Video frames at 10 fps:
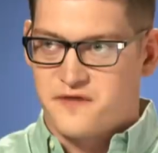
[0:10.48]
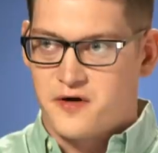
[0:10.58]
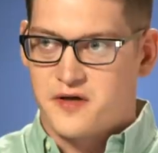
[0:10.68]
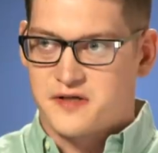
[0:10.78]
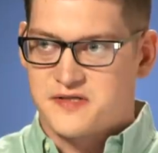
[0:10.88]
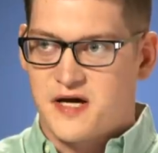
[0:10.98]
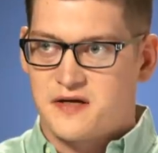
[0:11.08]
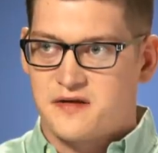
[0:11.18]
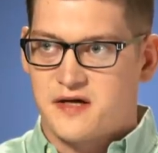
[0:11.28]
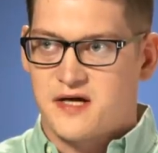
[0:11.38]
fear and anxiety
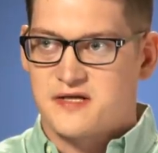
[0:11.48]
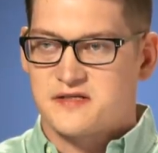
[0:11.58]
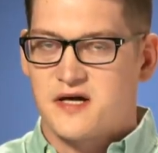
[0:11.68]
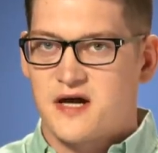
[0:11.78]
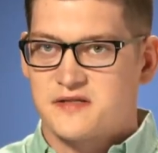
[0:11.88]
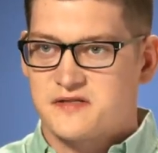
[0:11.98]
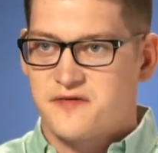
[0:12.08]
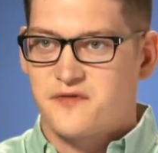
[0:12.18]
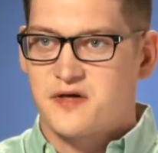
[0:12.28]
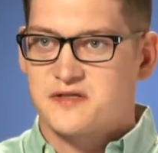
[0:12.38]
that Cassie has
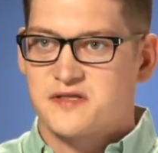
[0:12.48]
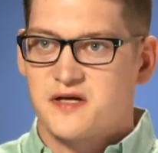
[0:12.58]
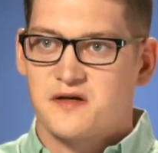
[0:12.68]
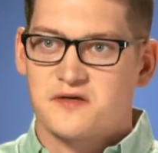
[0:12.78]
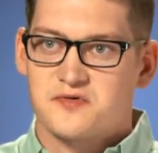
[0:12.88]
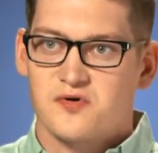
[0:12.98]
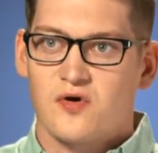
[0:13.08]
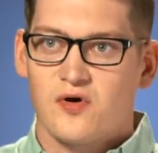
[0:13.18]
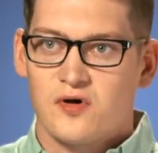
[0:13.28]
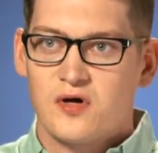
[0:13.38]
definitely has taken
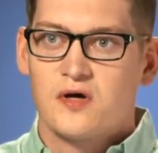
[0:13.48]
control